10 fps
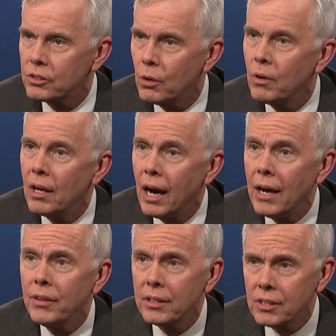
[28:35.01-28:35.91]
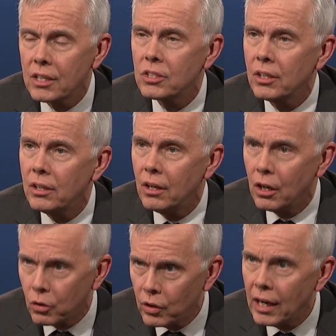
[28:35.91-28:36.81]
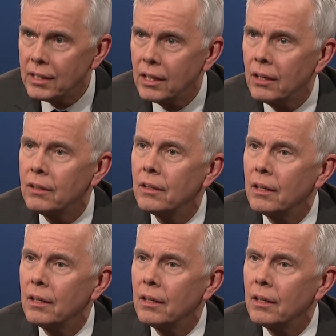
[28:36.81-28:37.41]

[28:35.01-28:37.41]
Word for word: So I think it's actually a good idea.